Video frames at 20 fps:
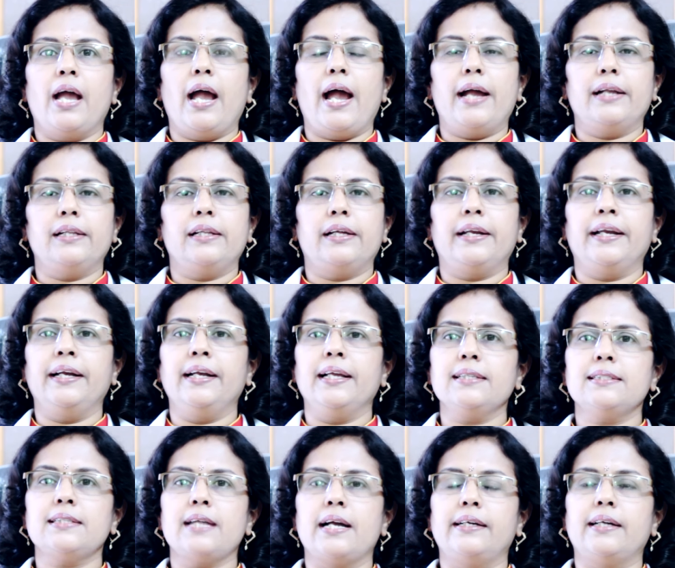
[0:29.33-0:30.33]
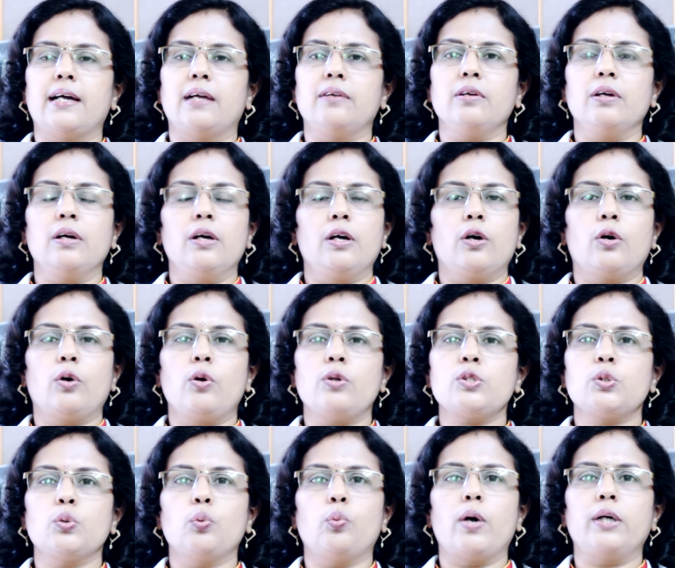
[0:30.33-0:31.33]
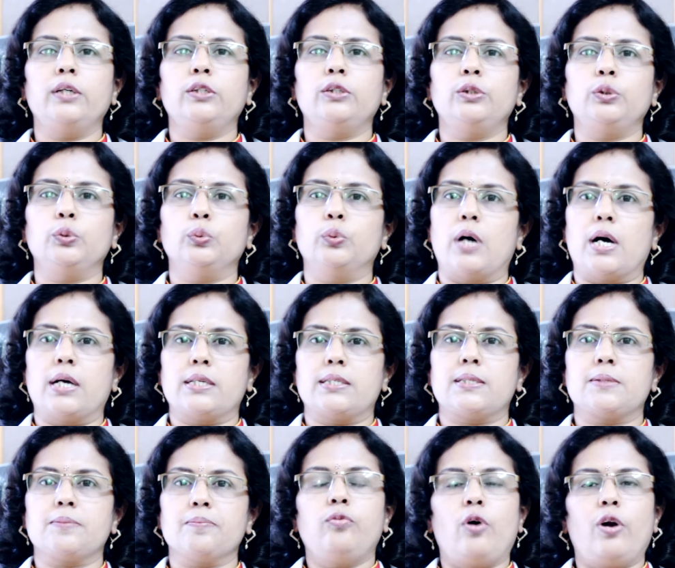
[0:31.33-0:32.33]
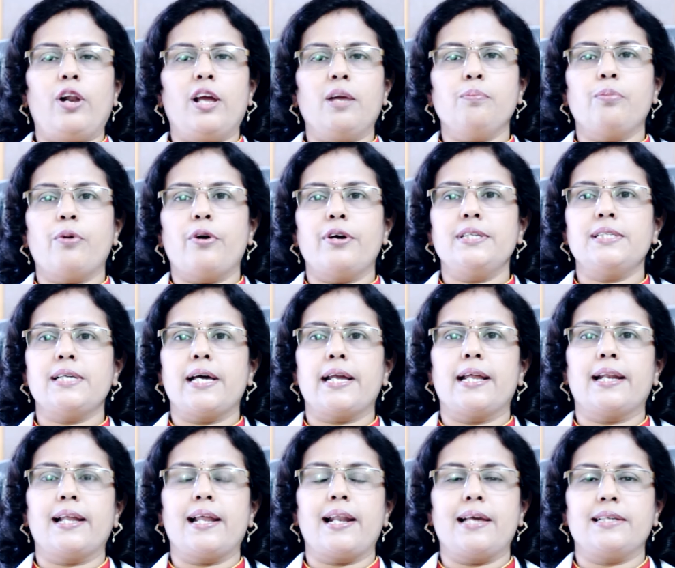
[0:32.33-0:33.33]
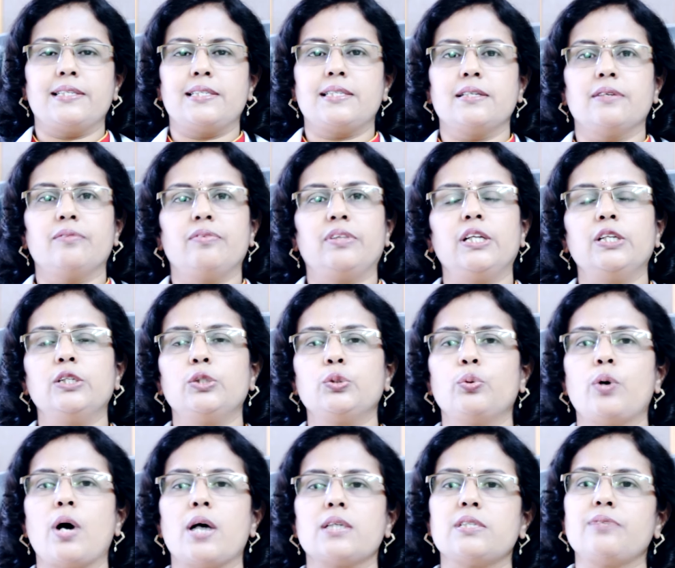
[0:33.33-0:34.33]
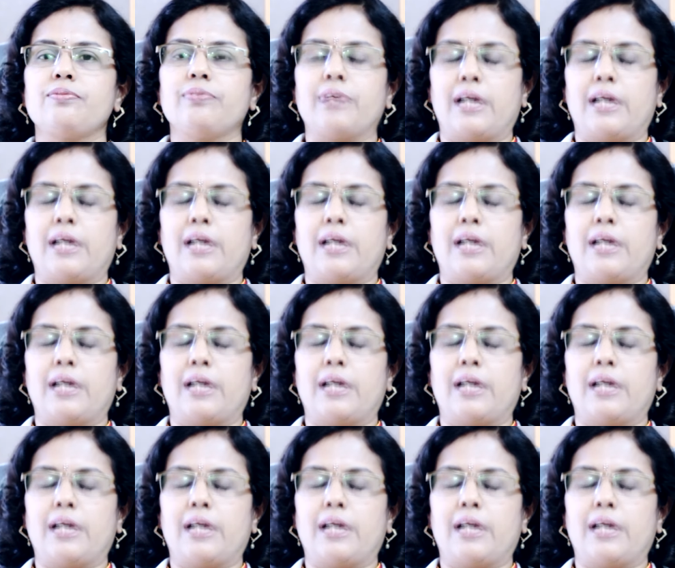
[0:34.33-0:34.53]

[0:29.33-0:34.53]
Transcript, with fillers: and the readings are done close to 1 to 2 hours. Following points are analyzed within 2 hours of